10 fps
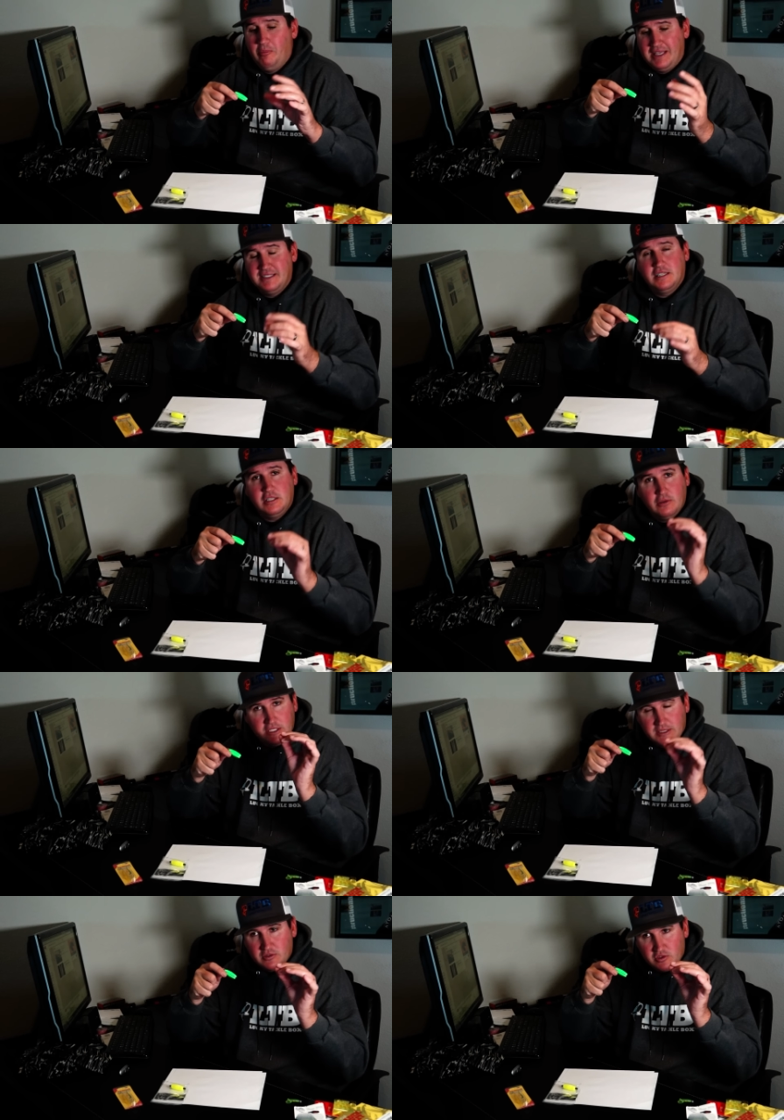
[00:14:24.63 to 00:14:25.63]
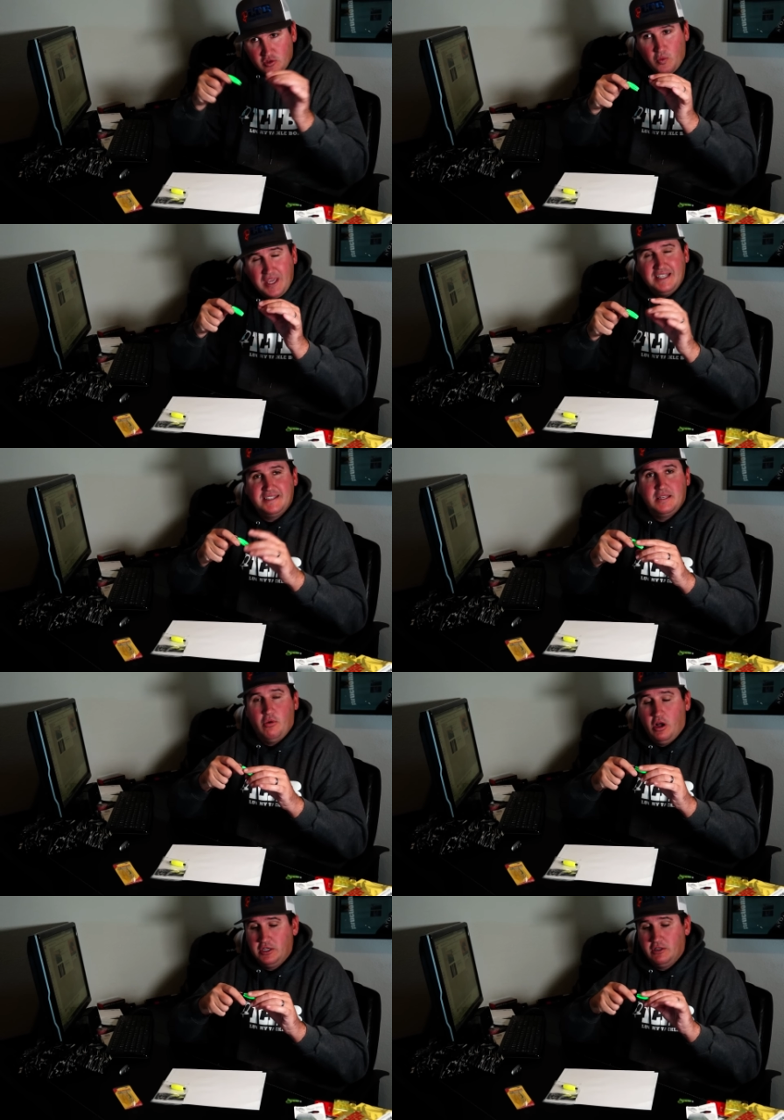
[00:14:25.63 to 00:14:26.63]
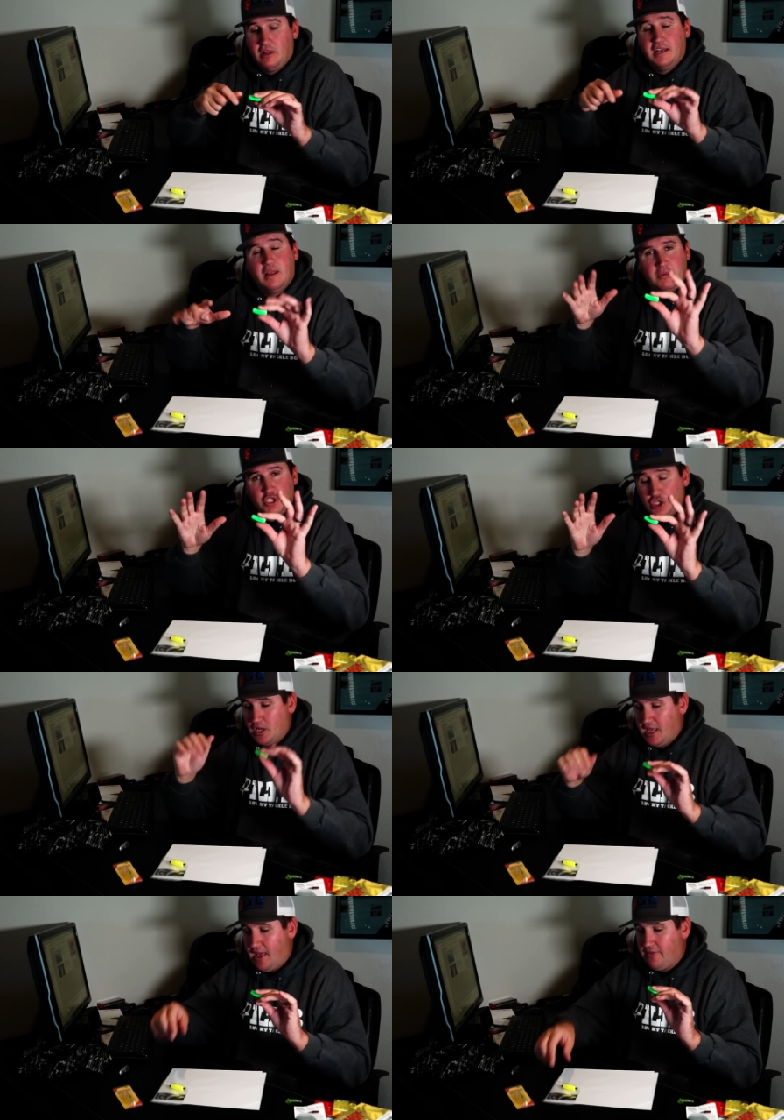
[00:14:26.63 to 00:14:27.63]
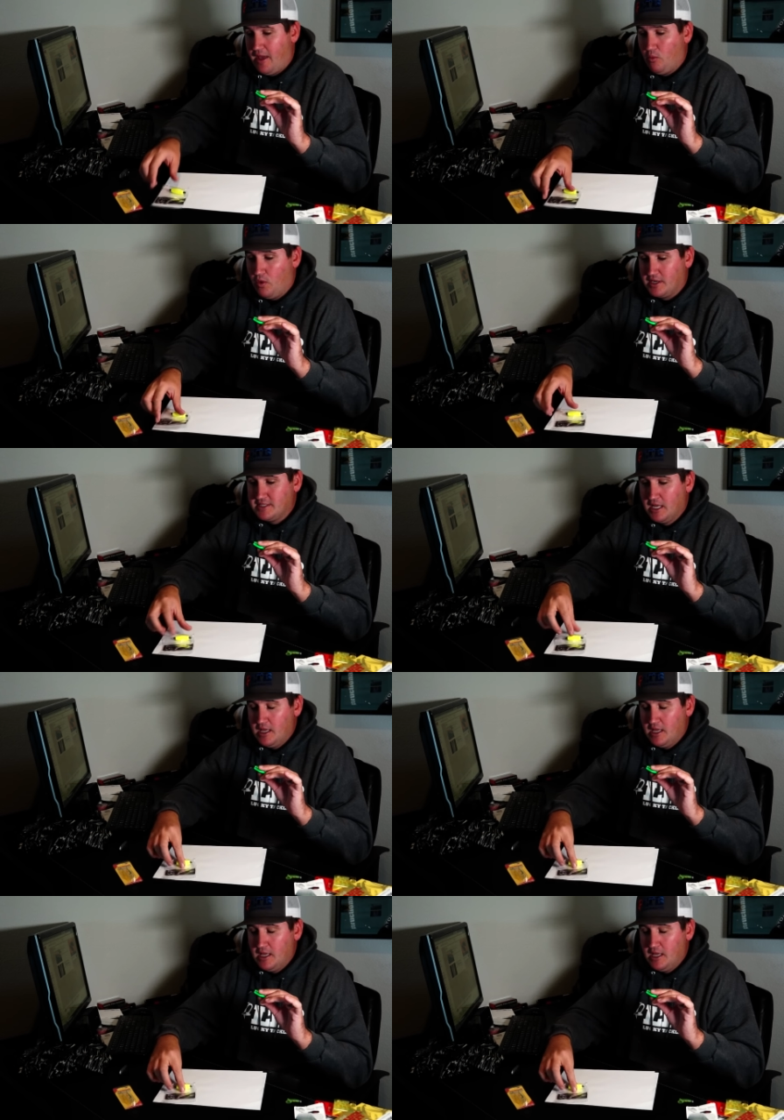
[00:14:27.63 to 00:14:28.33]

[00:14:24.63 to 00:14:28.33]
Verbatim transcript: Basically, you just squeeze them onto your line, and I'm going to show you how that works.